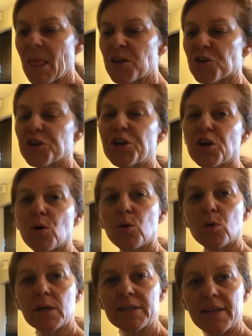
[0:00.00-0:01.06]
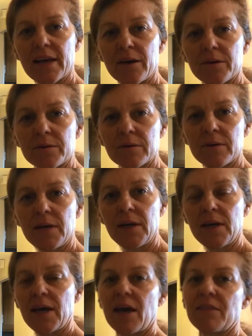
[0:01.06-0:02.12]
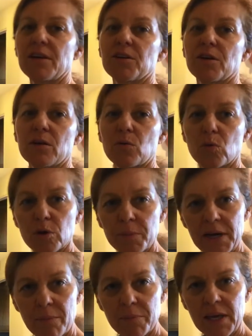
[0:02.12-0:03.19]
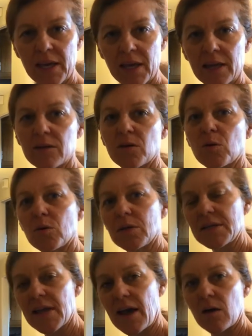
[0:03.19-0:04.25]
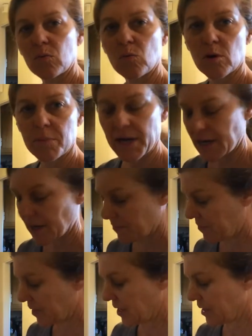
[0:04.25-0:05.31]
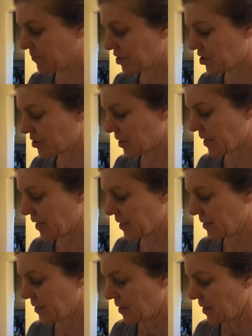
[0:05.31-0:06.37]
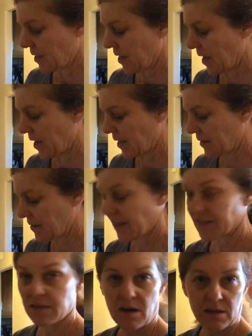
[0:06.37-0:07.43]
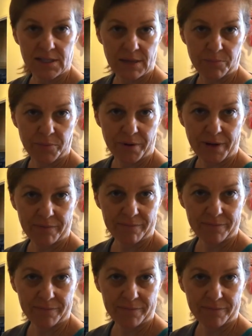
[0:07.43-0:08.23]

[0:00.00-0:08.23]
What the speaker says: you're gonna cool it down and then you're gonna warm it up again, cool it down, warm it up, and keep stirring it. And that's called tempering.